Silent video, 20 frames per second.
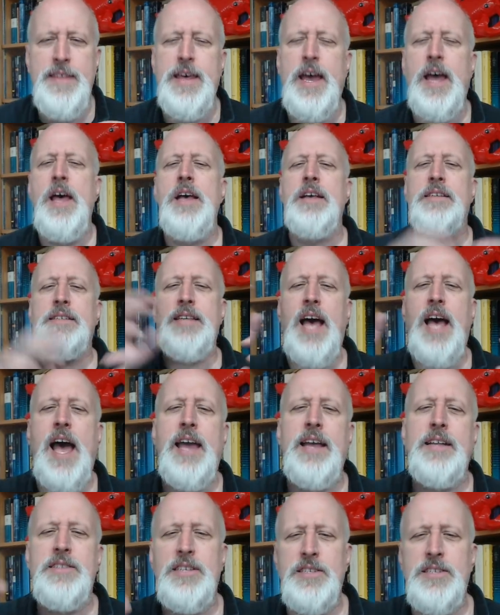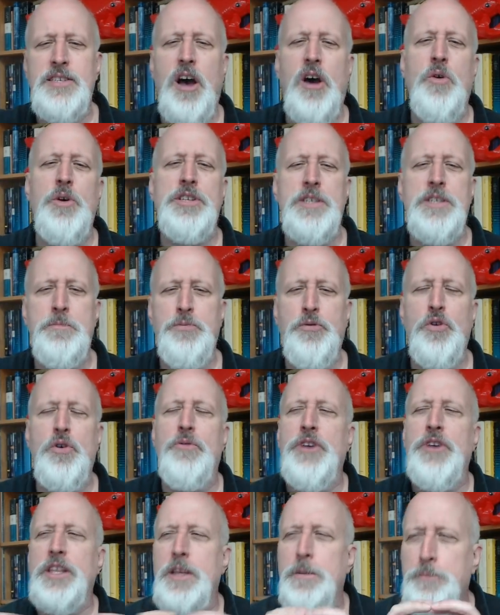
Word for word: that science is always improving.